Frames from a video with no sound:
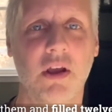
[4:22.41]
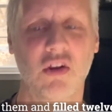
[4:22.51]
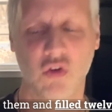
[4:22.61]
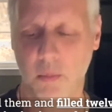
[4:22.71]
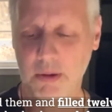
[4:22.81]

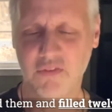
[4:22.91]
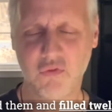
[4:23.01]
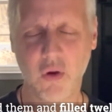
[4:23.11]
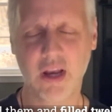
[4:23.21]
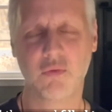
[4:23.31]
Don't be
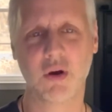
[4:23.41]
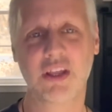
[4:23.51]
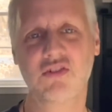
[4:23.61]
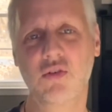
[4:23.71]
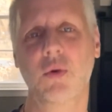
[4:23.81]
afraid of what
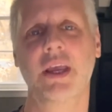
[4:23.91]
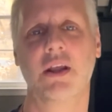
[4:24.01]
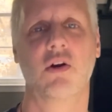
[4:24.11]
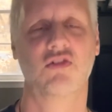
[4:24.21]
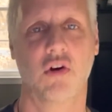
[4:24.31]
He's doing in
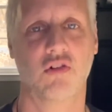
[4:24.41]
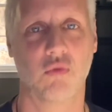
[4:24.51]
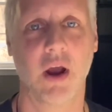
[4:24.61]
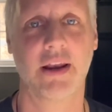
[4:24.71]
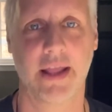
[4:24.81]
our church
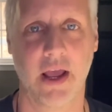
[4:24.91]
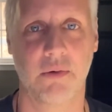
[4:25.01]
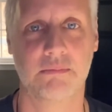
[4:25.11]
right now,